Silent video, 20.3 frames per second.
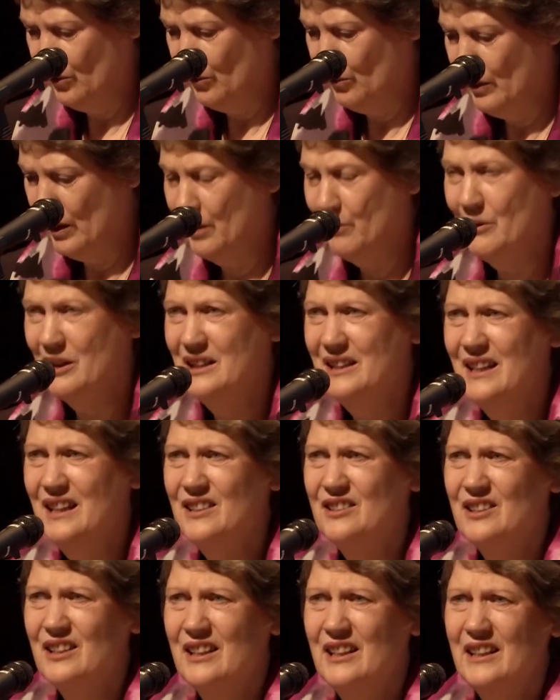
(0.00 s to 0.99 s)
where we
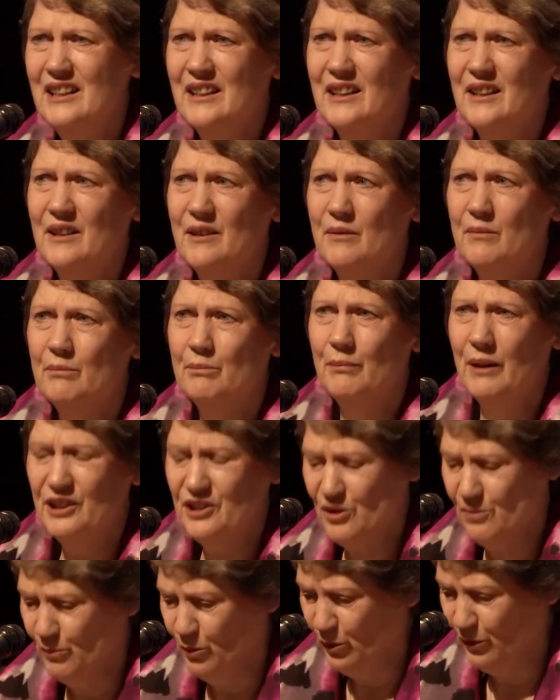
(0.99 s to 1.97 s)
need to hear
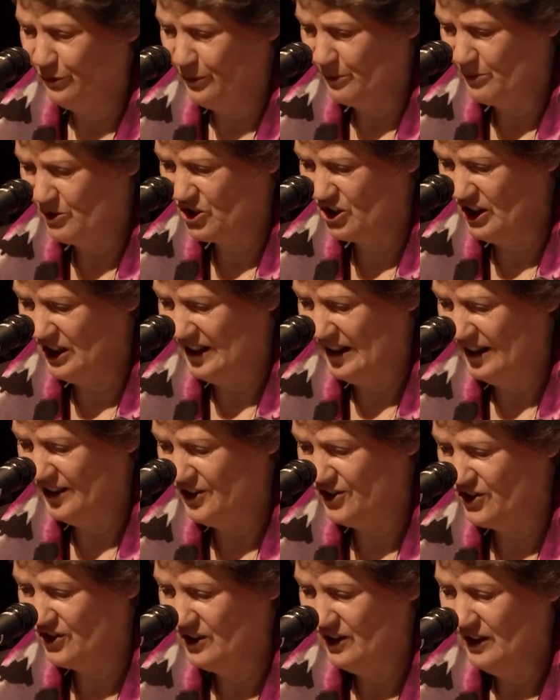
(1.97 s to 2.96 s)
much more from
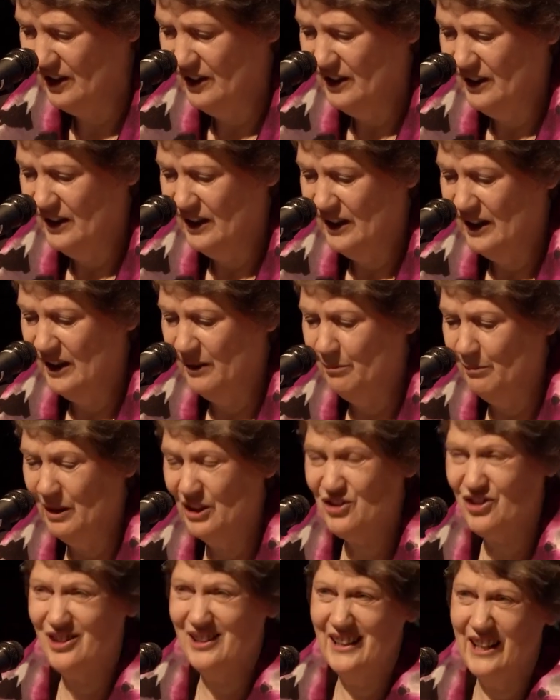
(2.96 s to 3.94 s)
science and
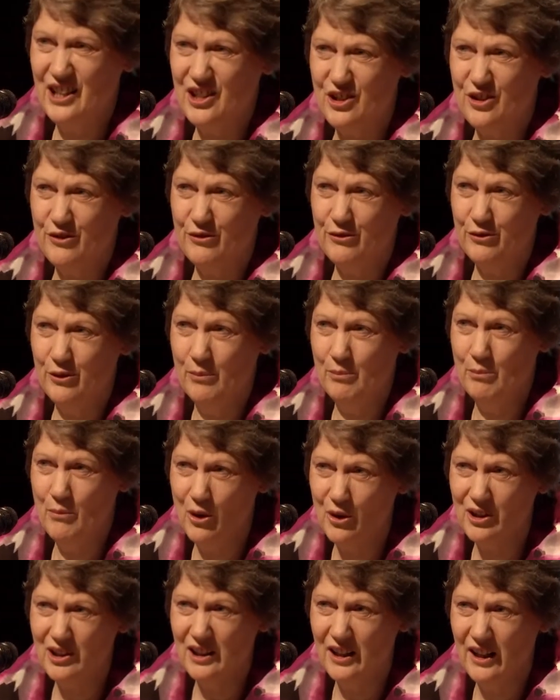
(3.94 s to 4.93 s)
much less from
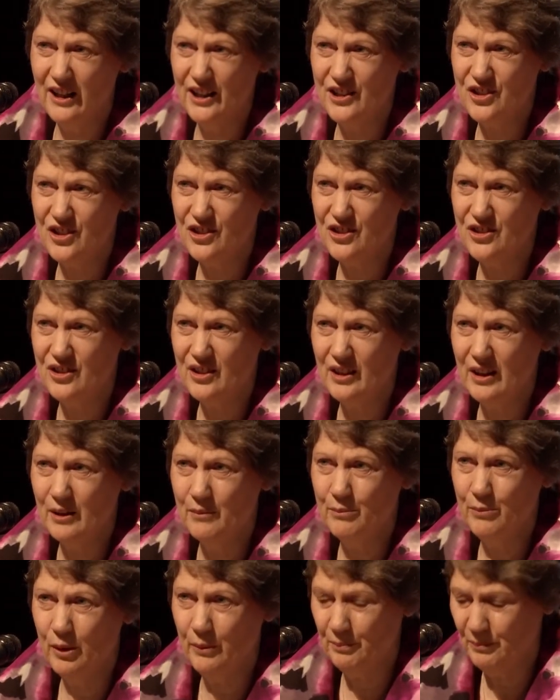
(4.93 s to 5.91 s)
moralisers
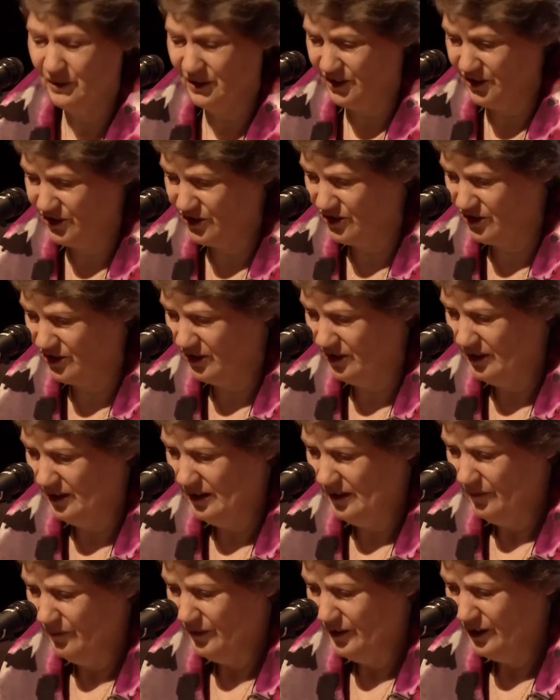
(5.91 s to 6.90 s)
and populists.
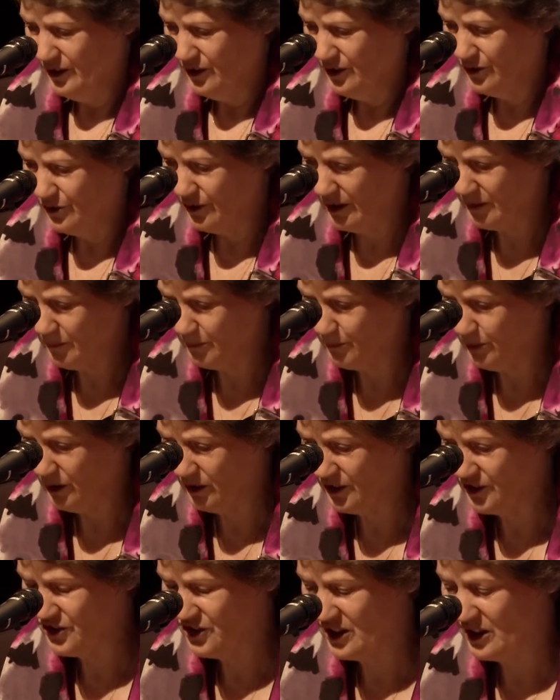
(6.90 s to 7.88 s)
Drug
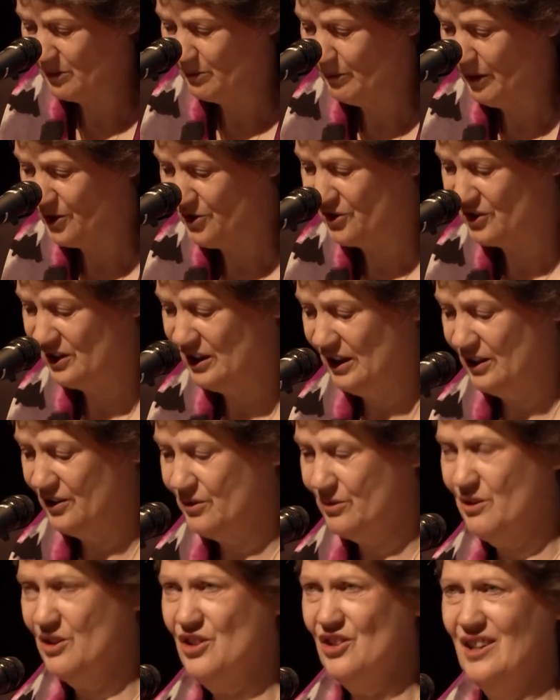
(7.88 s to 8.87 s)
policy in most
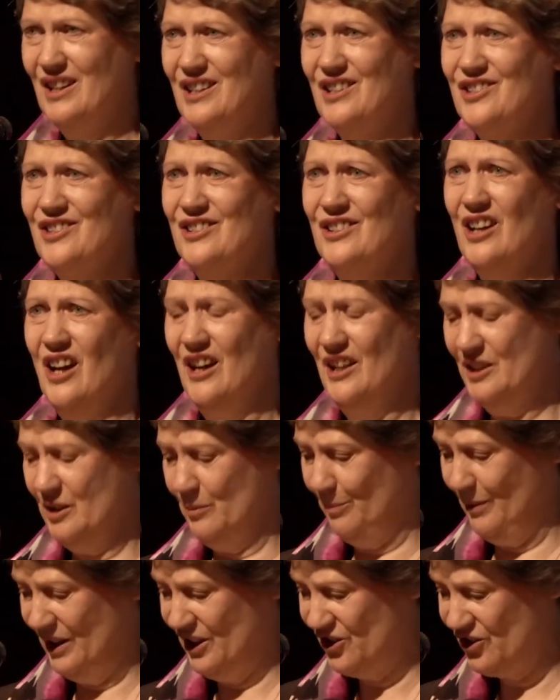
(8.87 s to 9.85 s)
countries is neither
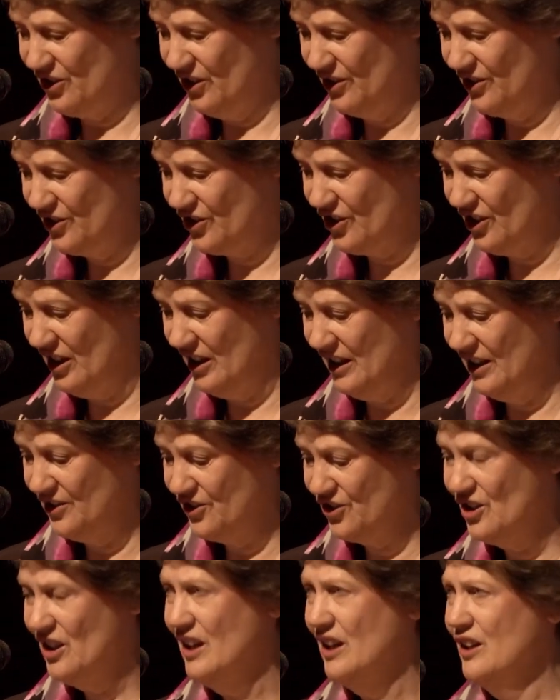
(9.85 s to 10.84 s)
based on
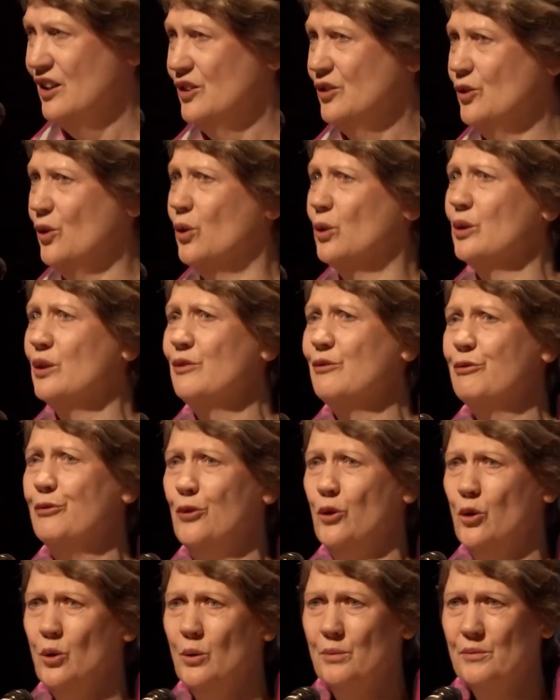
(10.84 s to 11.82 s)
science nor
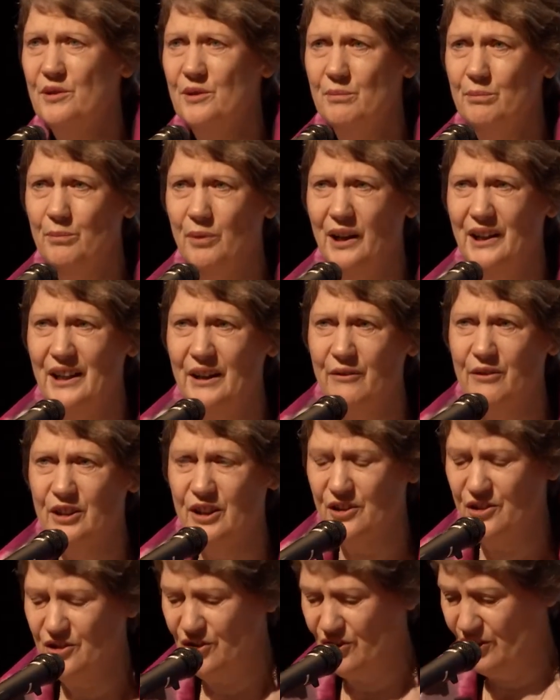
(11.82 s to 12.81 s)
informed by
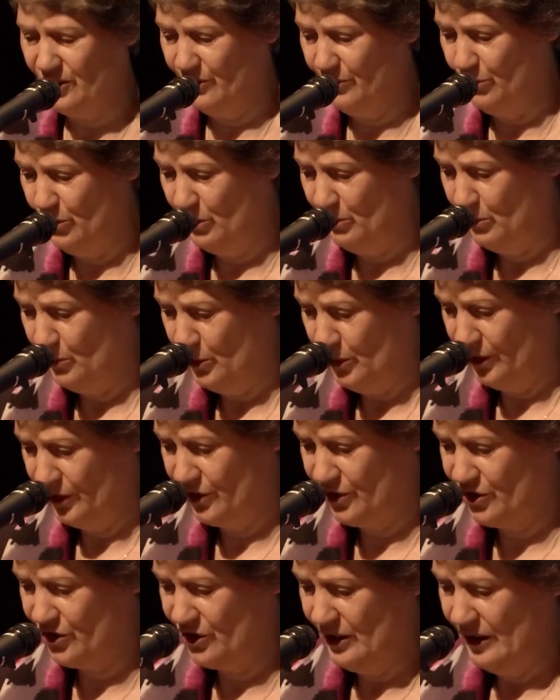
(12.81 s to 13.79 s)
evidence of what
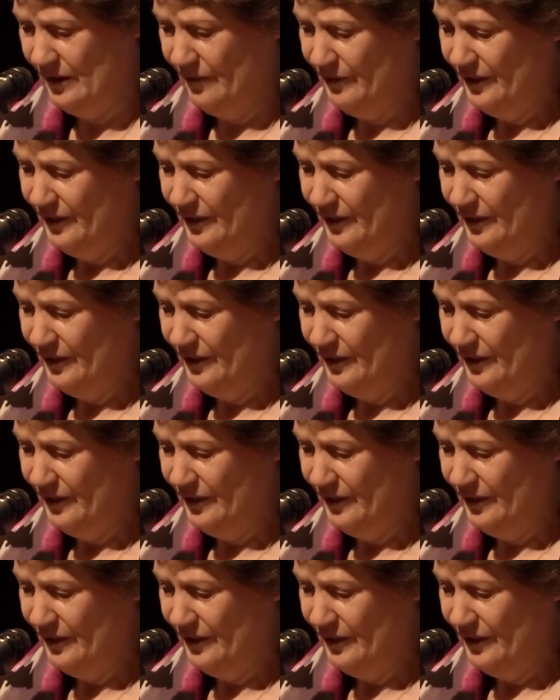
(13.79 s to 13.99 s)
works.